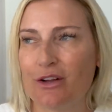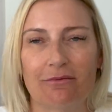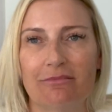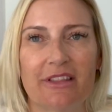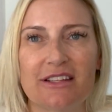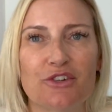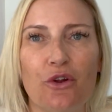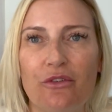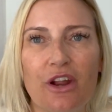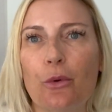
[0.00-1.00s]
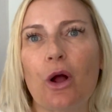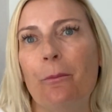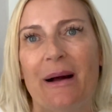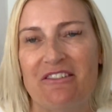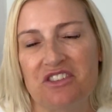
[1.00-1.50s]
there's no
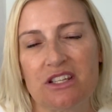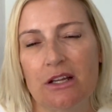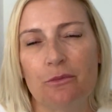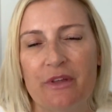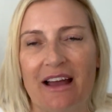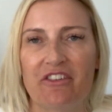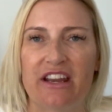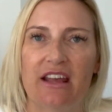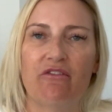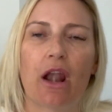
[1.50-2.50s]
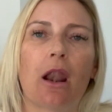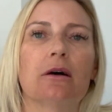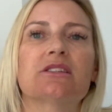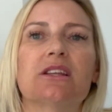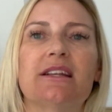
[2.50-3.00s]
comparison with having hearing
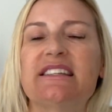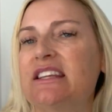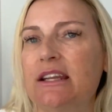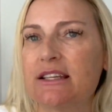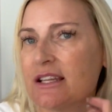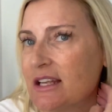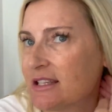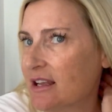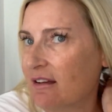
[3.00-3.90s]
loss and tinnitus